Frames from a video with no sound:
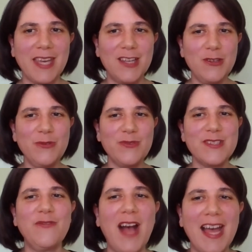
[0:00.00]
Can you
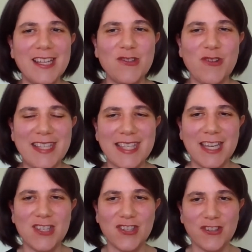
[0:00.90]
define
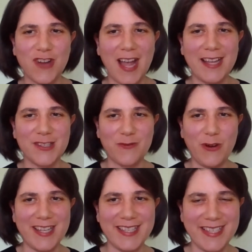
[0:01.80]
translational trials
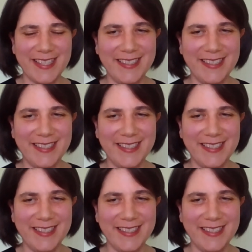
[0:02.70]
for us?